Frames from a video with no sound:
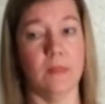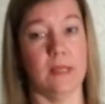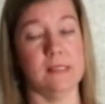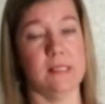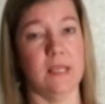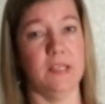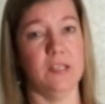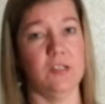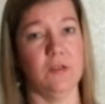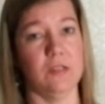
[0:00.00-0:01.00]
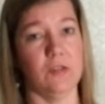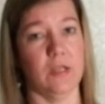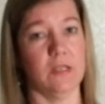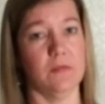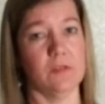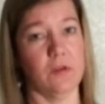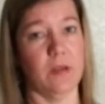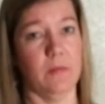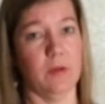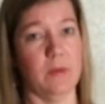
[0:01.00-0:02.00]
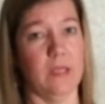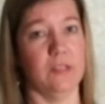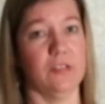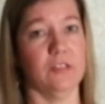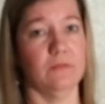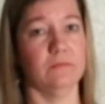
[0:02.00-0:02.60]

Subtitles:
that's how you do an attractive scrapbook page.